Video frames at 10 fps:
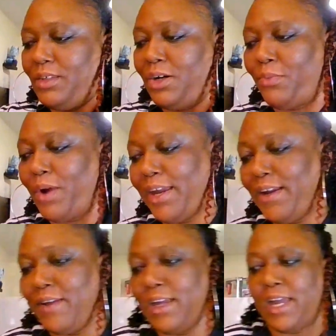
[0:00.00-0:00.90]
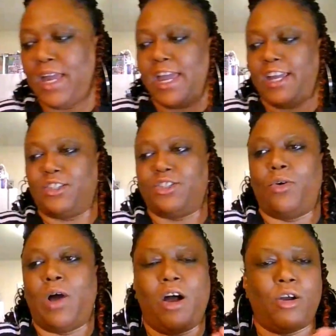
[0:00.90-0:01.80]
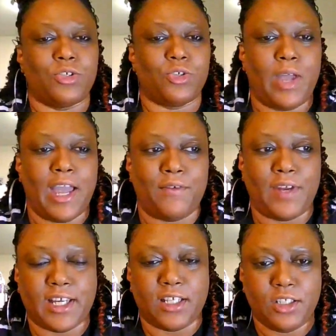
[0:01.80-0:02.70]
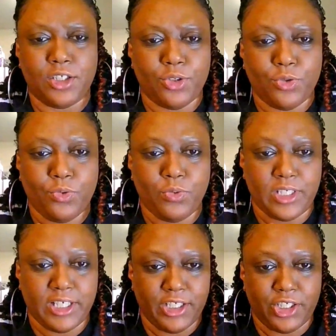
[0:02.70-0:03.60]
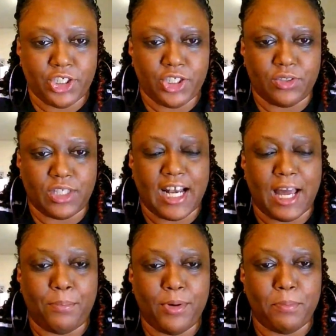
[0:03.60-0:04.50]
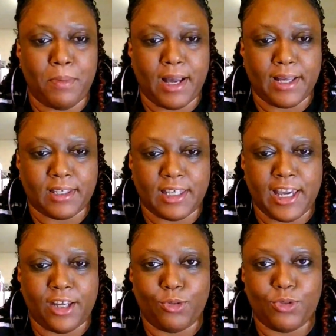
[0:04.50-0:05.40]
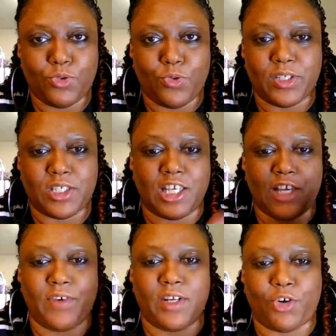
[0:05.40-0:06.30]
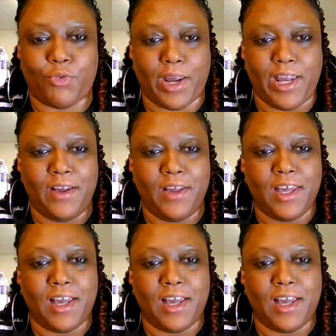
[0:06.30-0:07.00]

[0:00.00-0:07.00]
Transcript: All right. And so I also have like a little dish that I put my candles on to give it a great